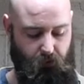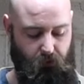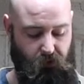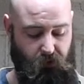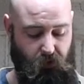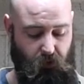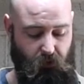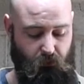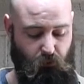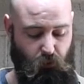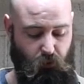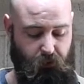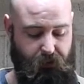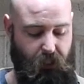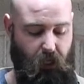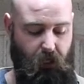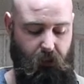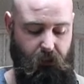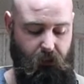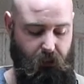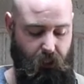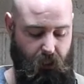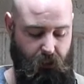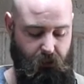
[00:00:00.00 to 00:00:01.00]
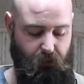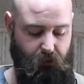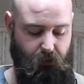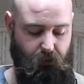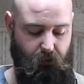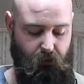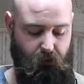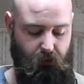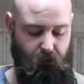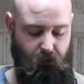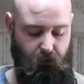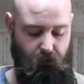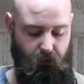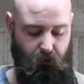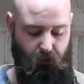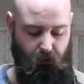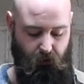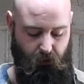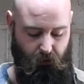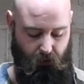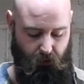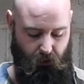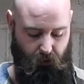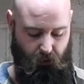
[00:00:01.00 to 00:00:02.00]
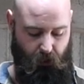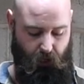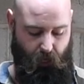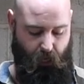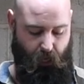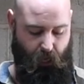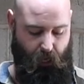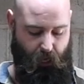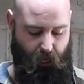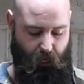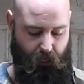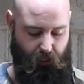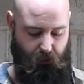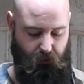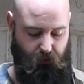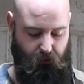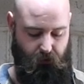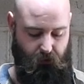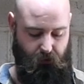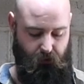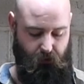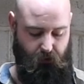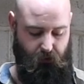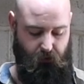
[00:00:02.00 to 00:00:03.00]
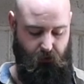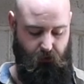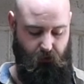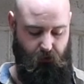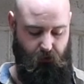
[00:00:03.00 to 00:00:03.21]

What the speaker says: Two more done and dusted, and